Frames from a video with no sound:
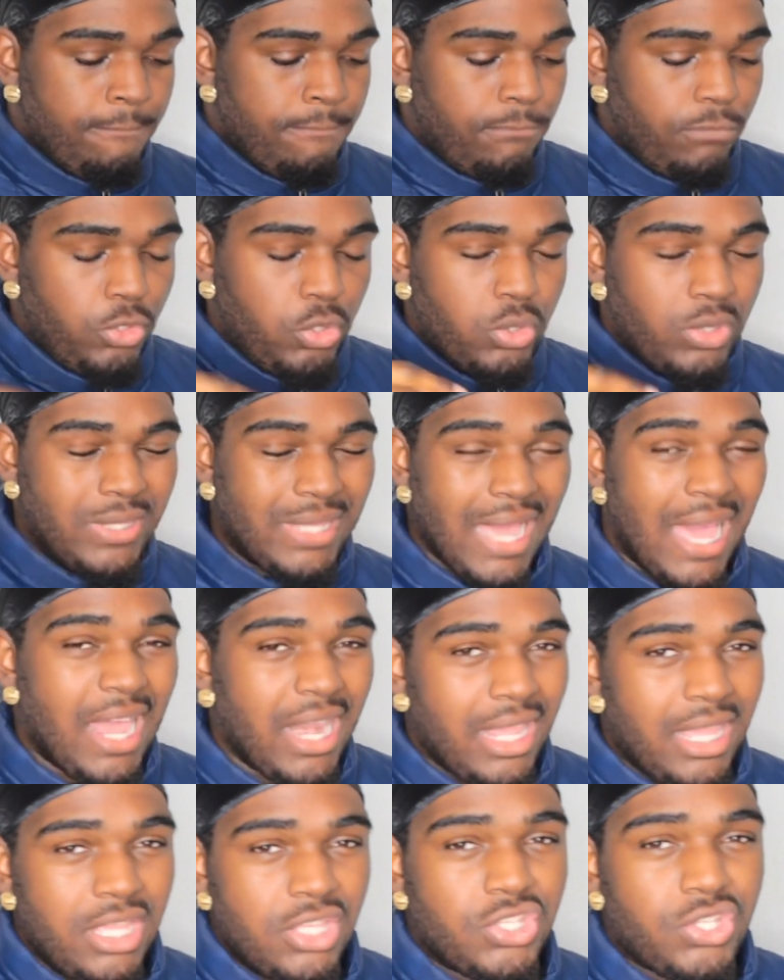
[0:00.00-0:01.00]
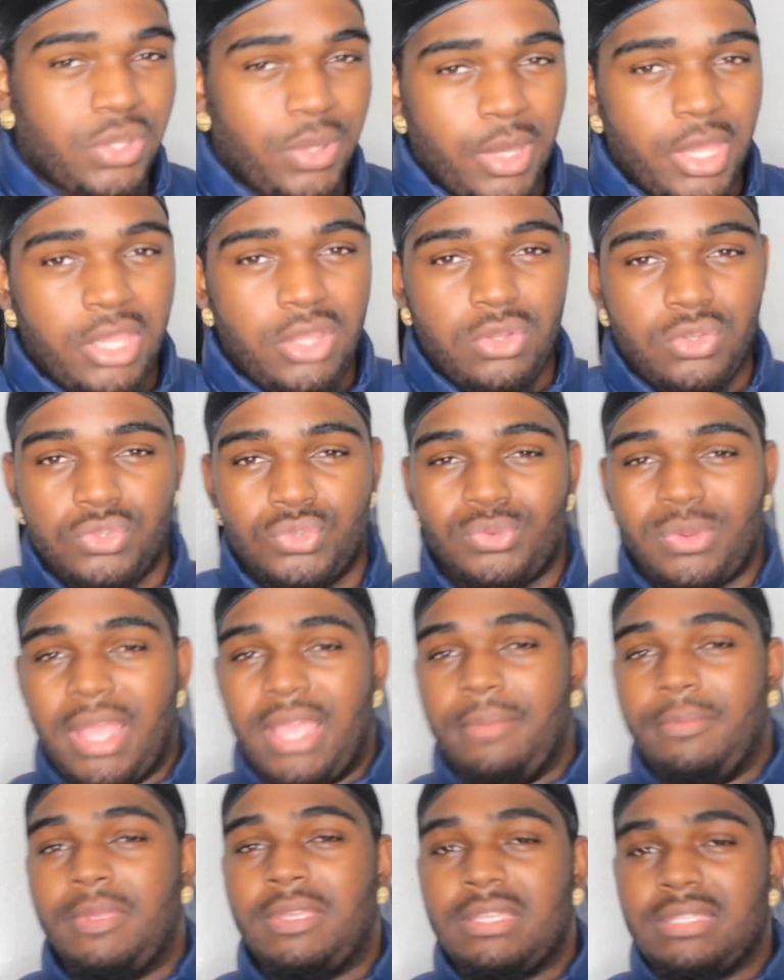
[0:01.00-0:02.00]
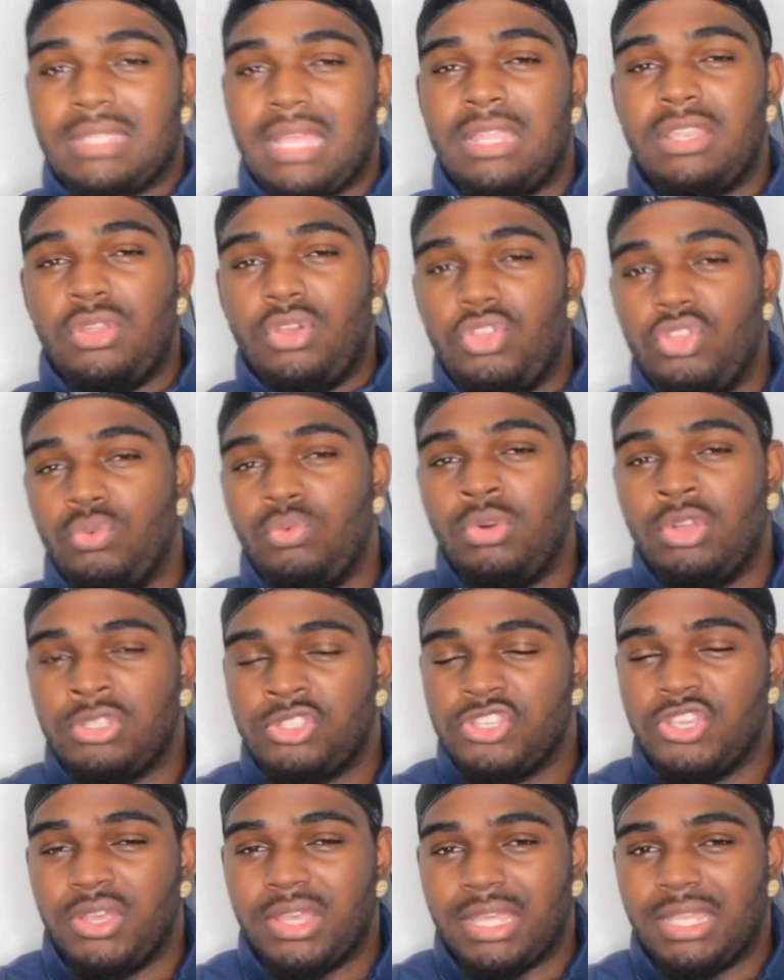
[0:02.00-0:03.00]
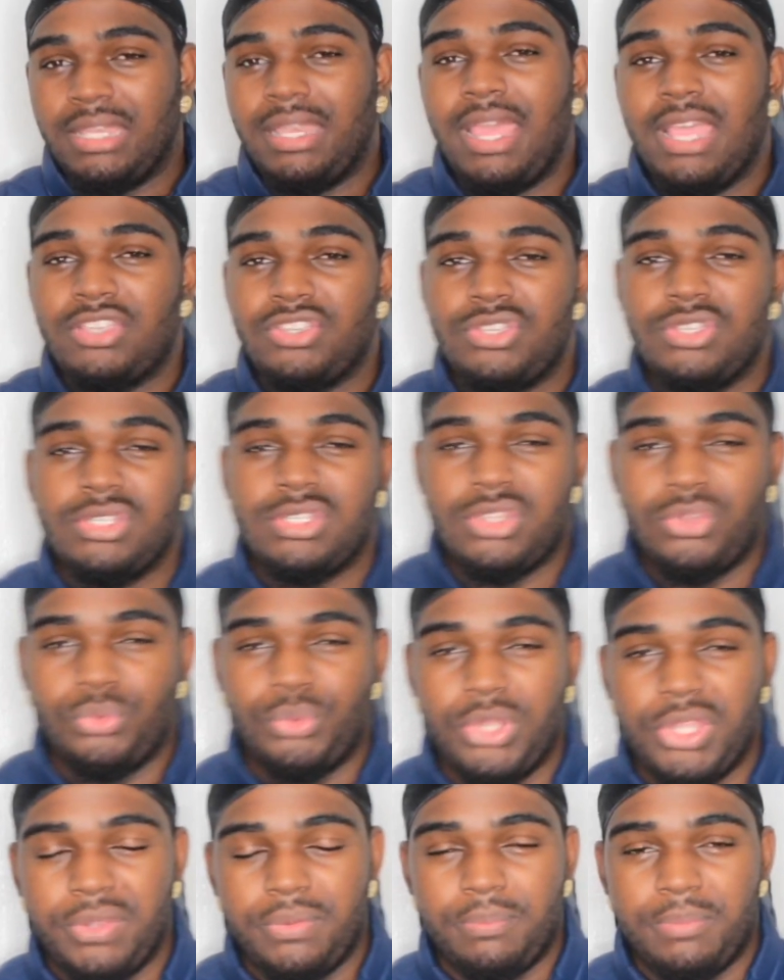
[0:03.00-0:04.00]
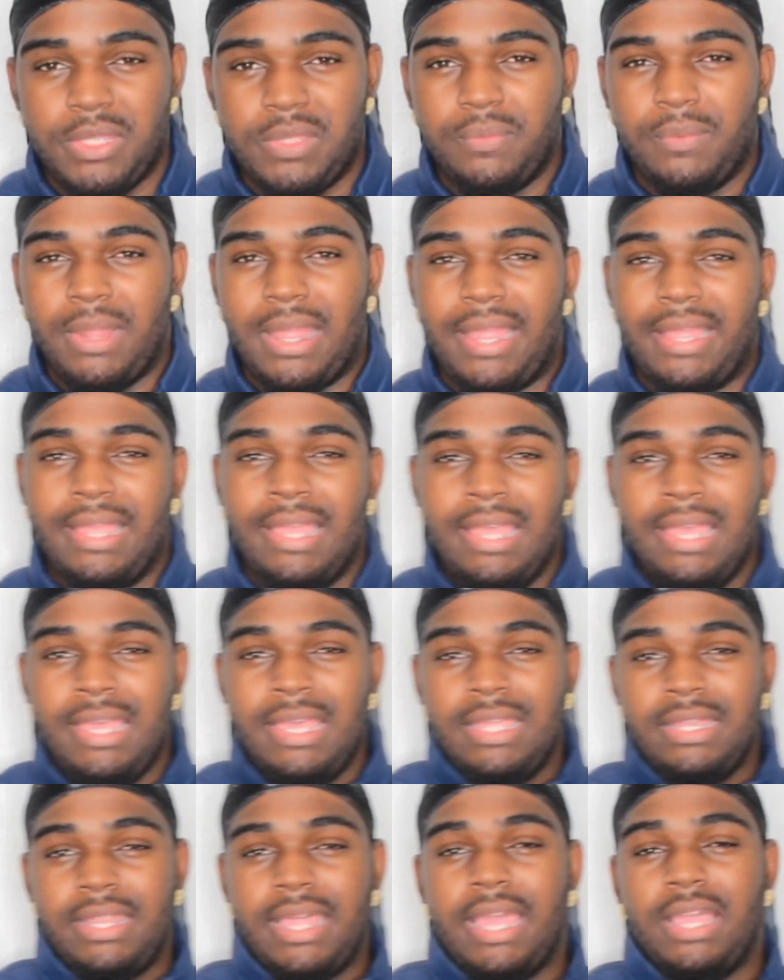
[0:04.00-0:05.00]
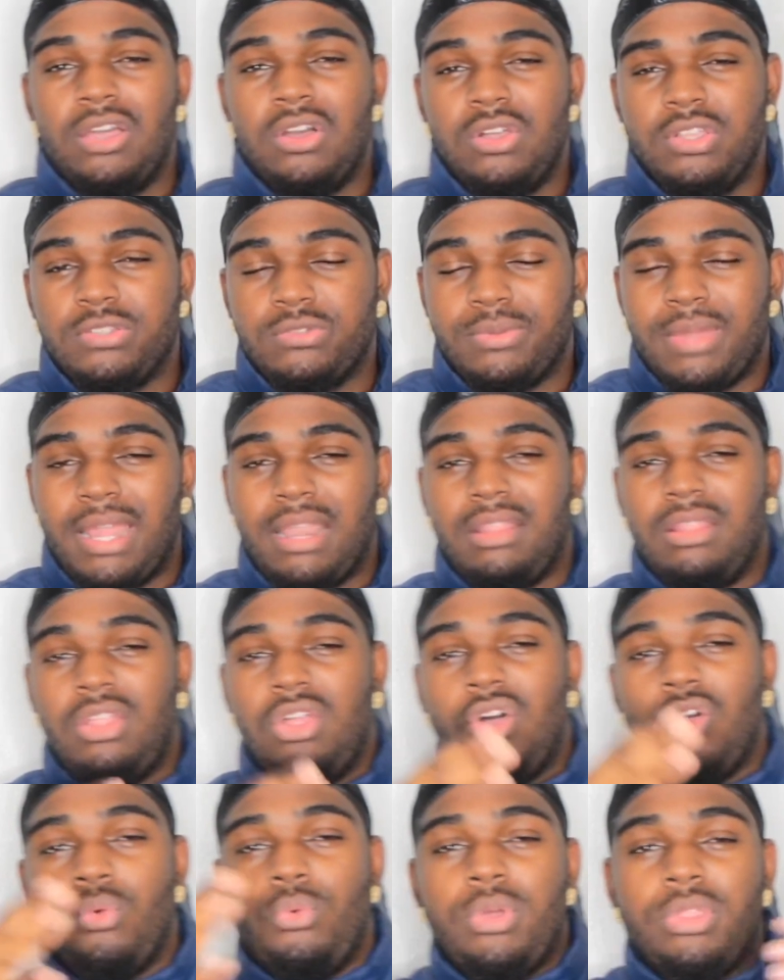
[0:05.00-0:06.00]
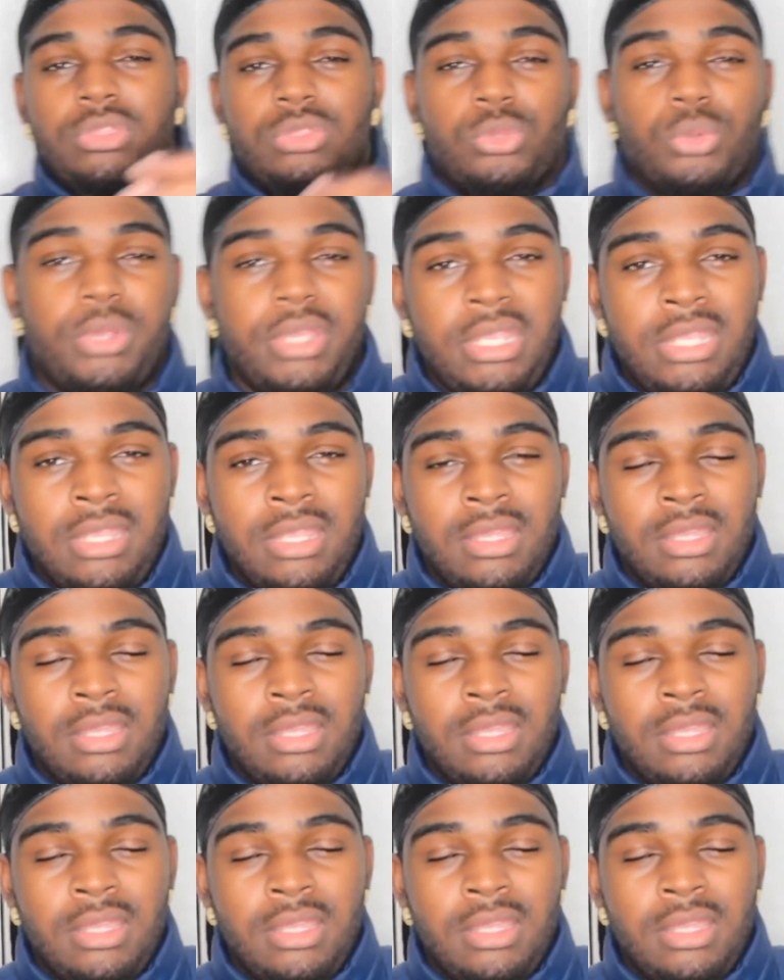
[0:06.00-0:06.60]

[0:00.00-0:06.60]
You gotta hit your angles right, because I know you want your connections to be right. That goes right along with 3.